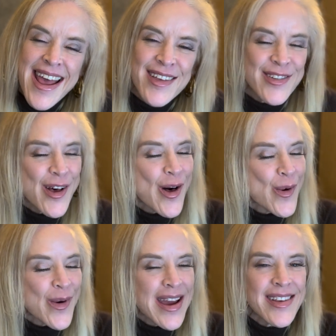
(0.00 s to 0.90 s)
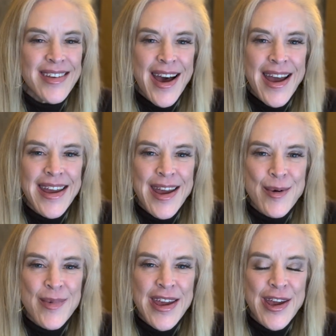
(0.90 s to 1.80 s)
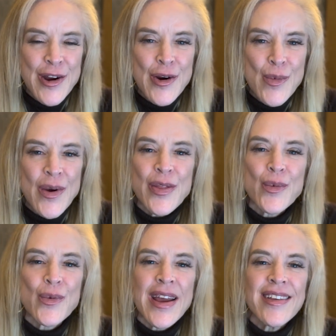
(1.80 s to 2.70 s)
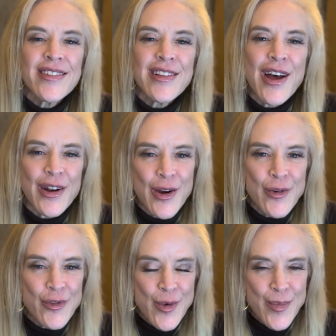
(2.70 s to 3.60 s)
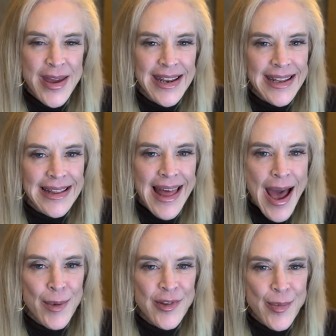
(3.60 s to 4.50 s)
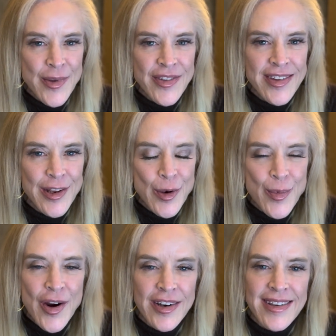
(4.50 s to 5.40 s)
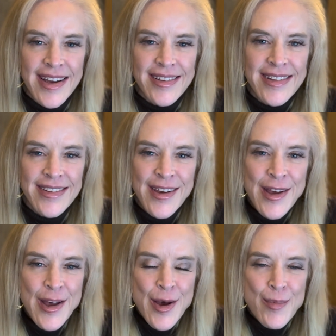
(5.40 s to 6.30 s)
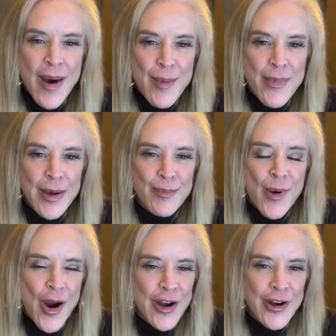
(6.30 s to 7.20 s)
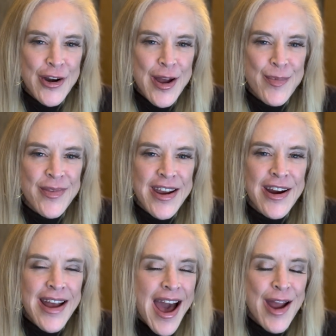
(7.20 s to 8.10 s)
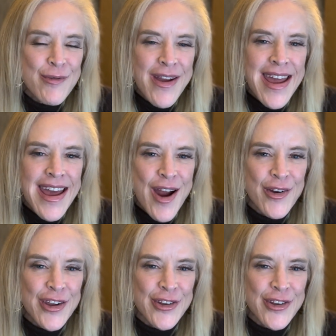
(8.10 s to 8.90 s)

as always, I am here with Ray Solano from Pdlabs up in Cedar Park, Texas, my big partner up there. Hi, Ray. How are you